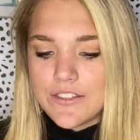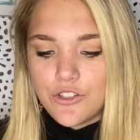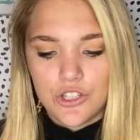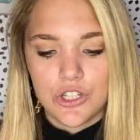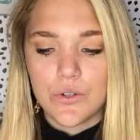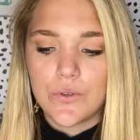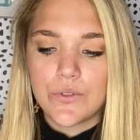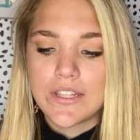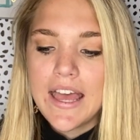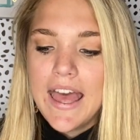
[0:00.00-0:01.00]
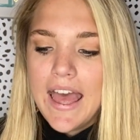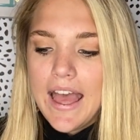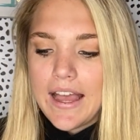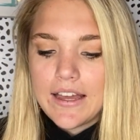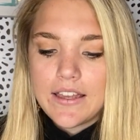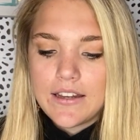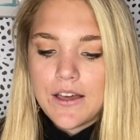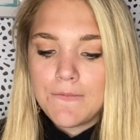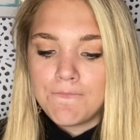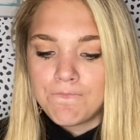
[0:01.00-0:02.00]
the shoes,
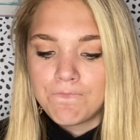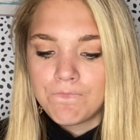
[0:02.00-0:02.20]
and